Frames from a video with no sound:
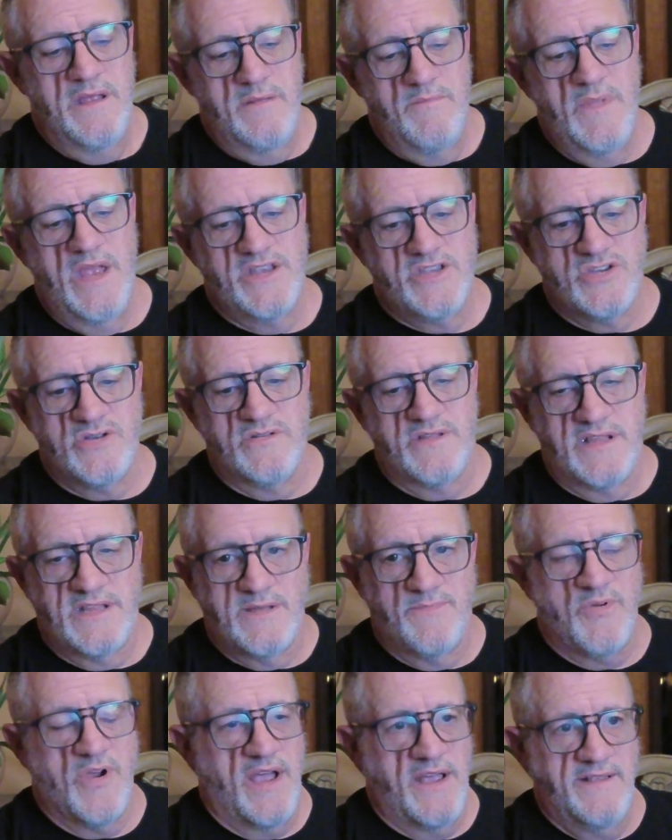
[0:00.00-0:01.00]
makes sure that
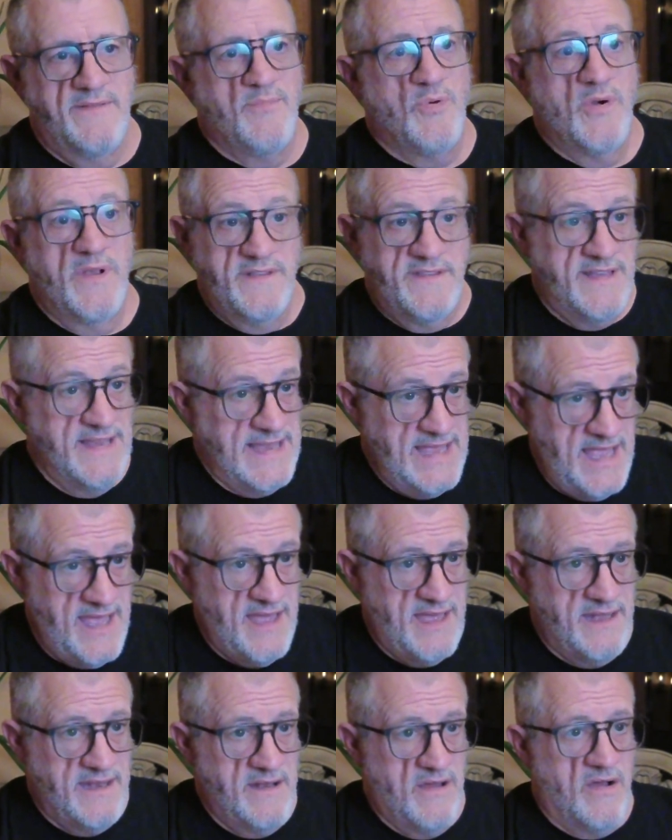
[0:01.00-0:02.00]
the price points
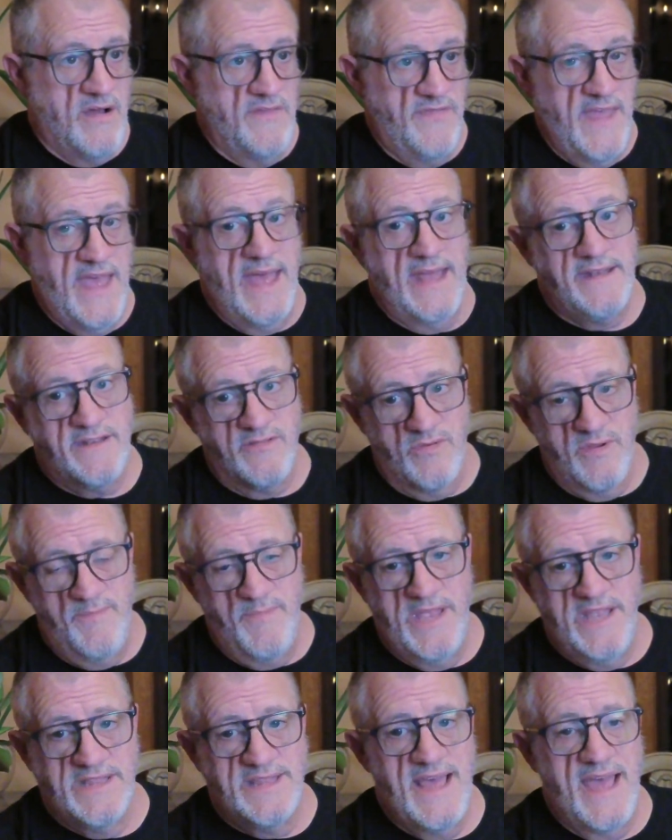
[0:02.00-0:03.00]
again on that, to
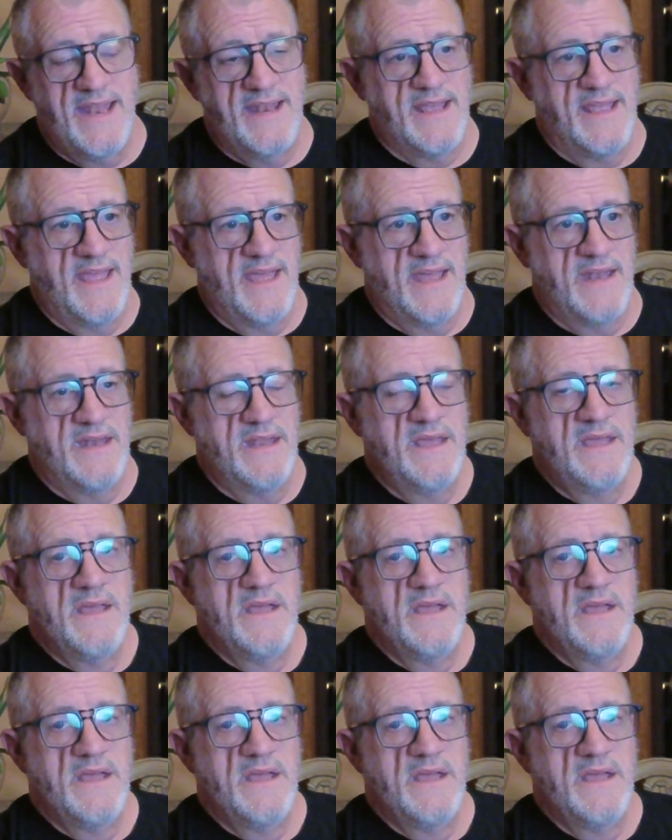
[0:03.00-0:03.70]
repeat that again,